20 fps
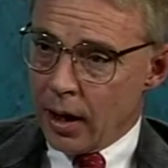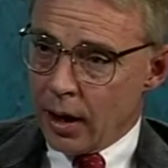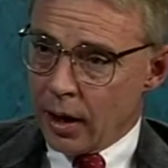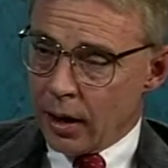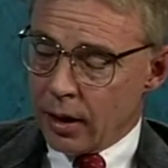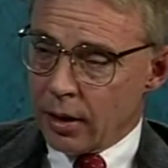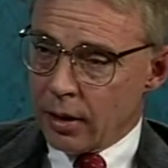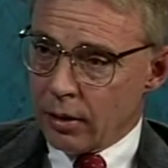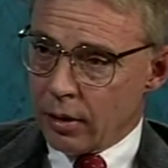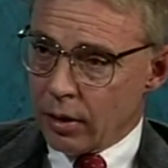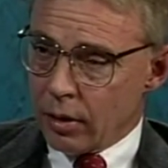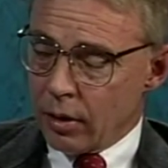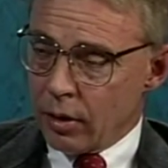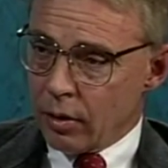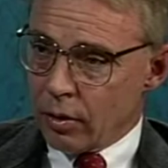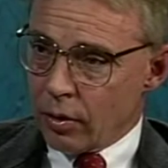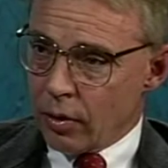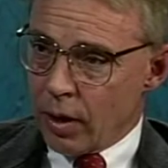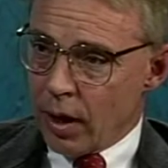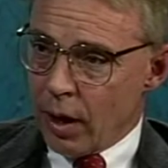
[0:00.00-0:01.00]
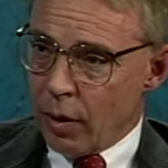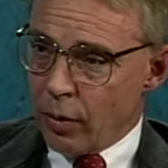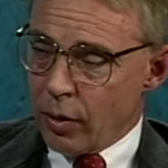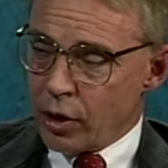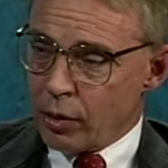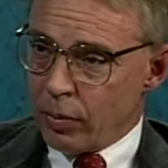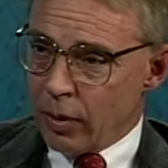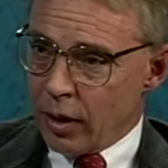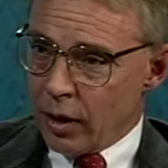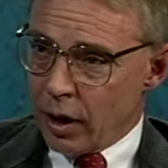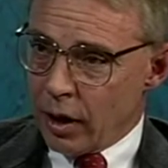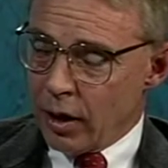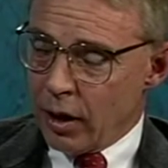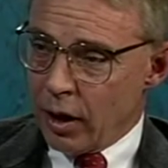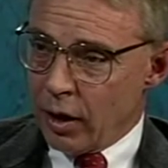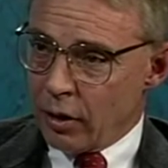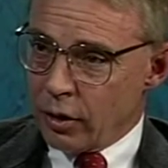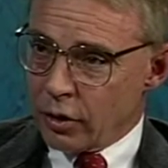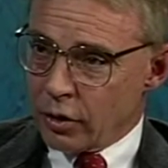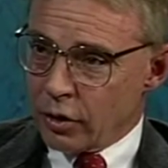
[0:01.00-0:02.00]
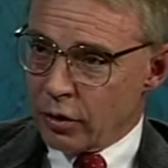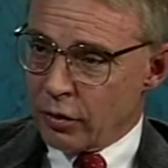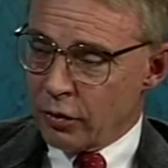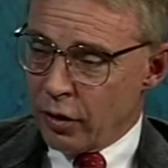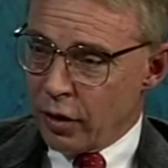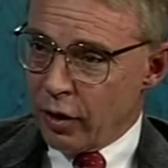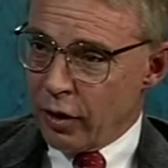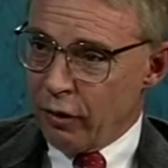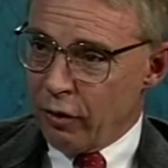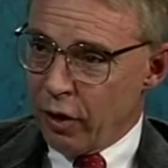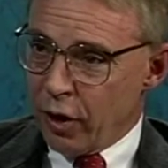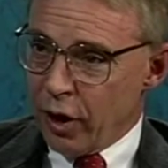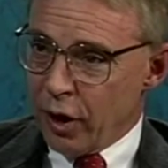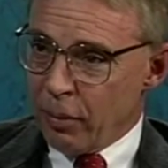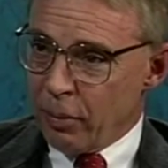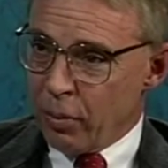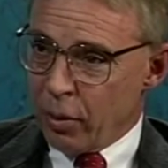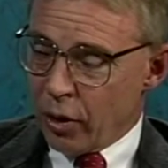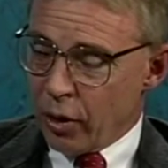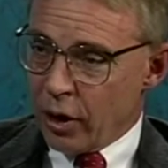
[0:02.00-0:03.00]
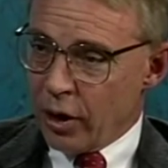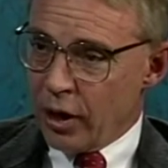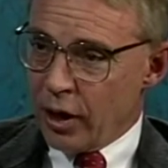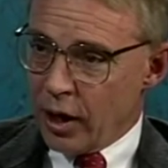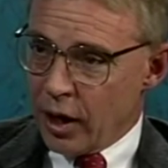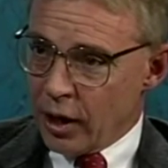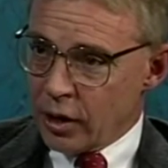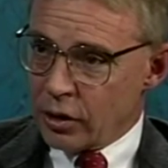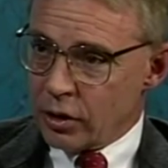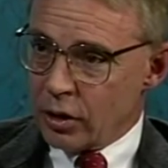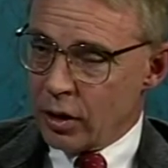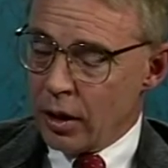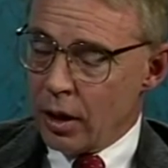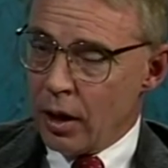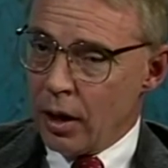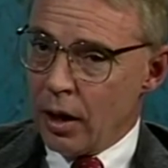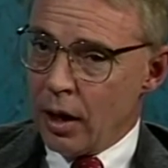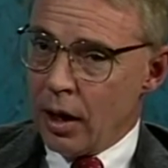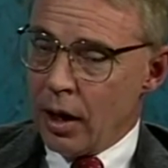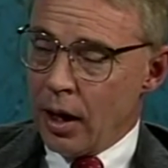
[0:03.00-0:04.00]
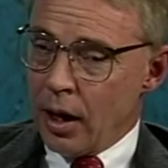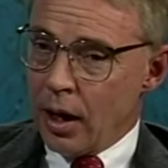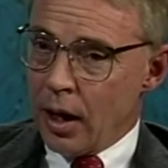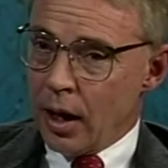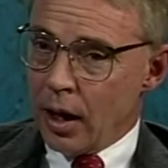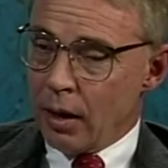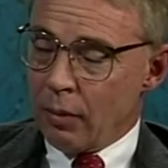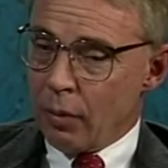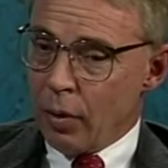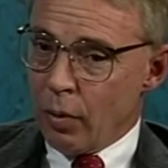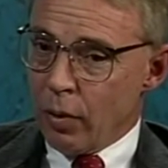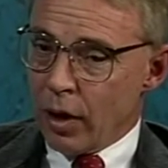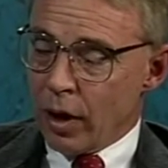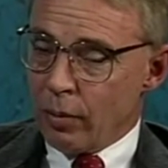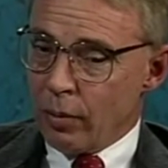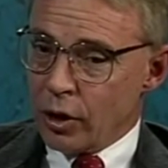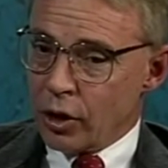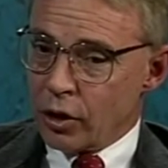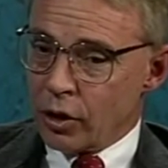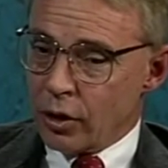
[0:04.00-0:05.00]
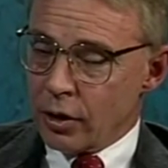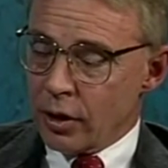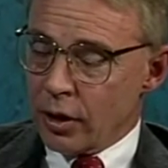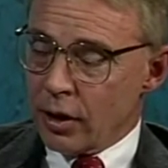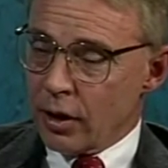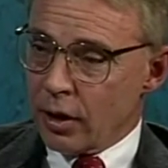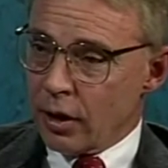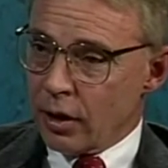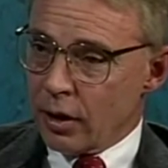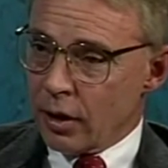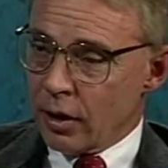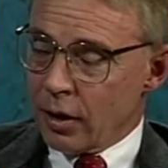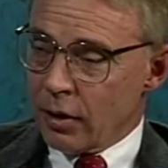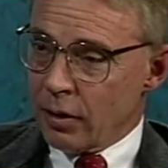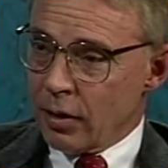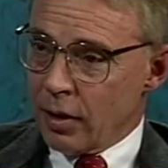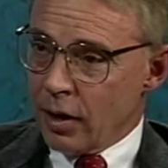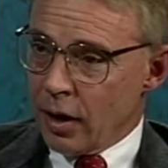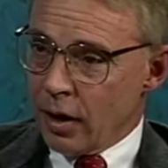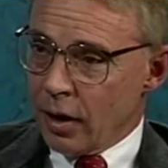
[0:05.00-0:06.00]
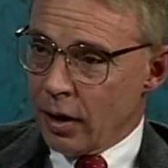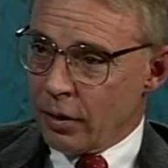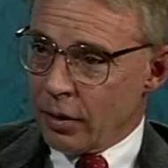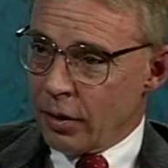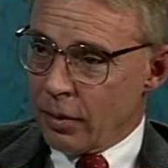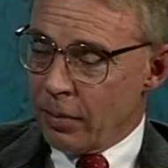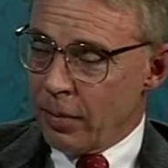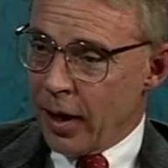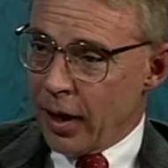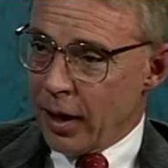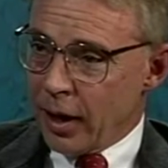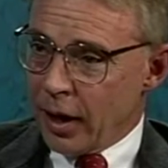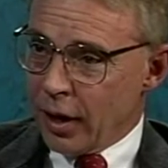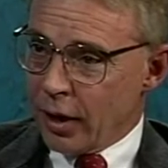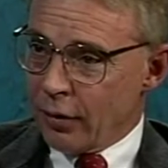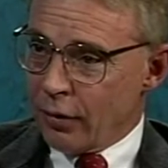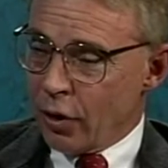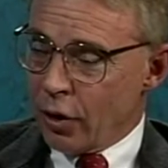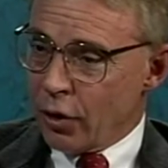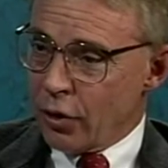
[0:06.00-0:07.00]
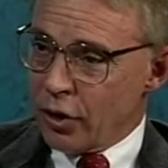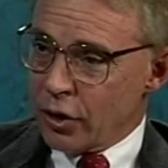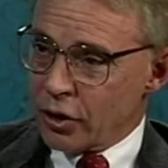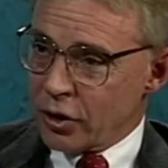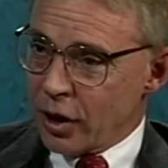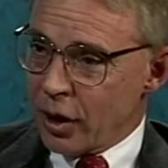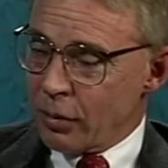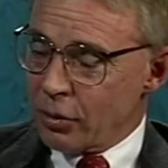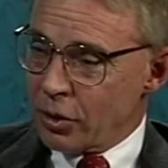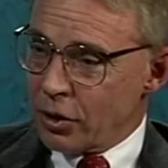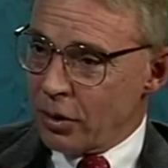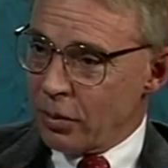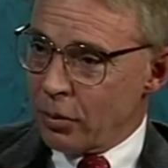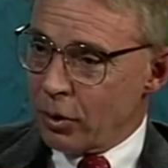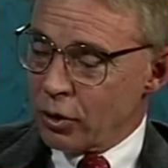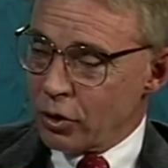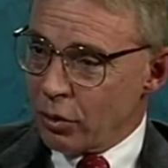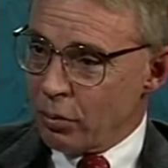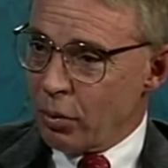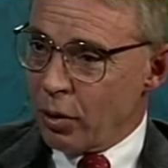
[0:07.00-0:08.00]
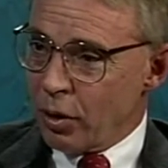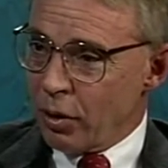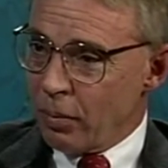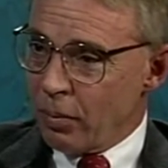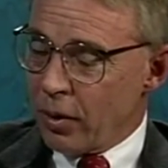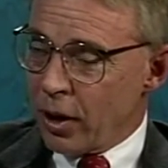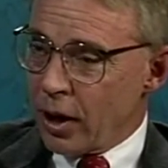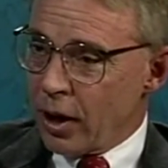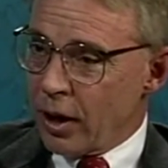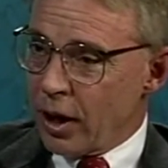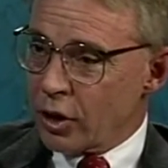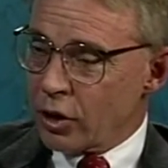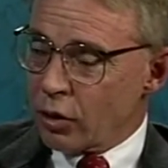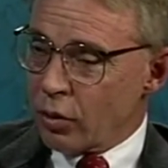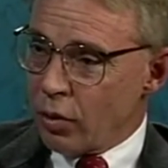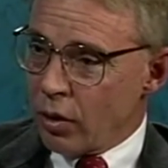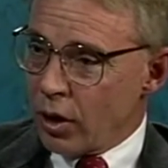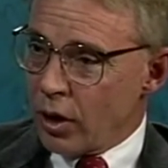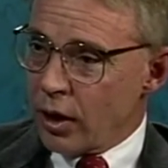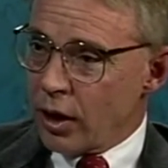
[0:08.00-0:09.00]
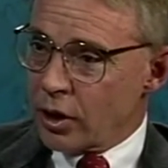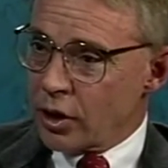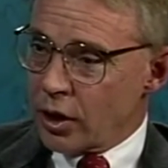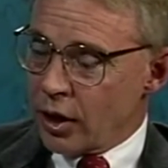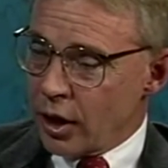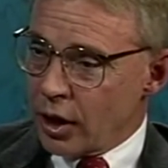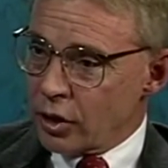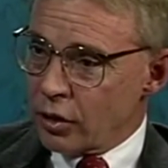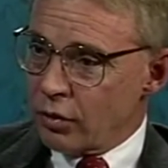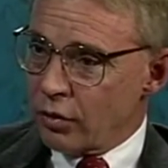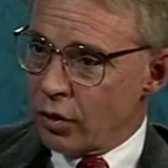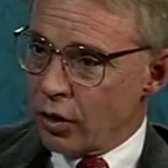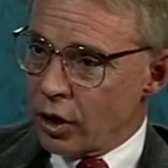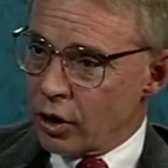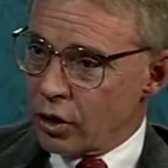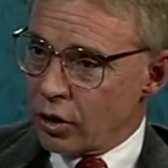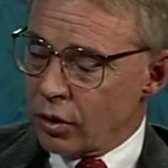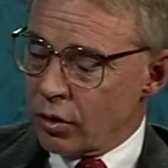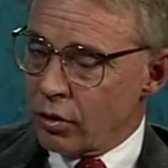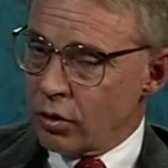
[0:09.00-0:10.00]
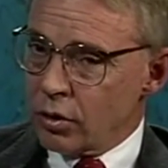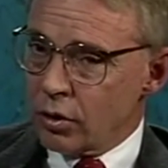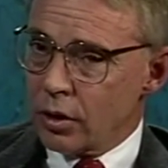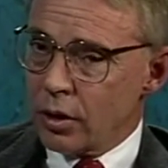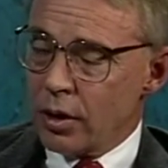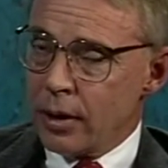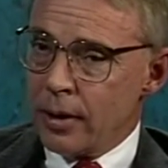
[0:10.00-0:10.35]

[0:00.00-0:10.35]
And I think that you know how we spend our dollars is very, very important to us, and we want to be sure that, that uh, out the back end of all this comes the most important part, and that's a quality education for our students.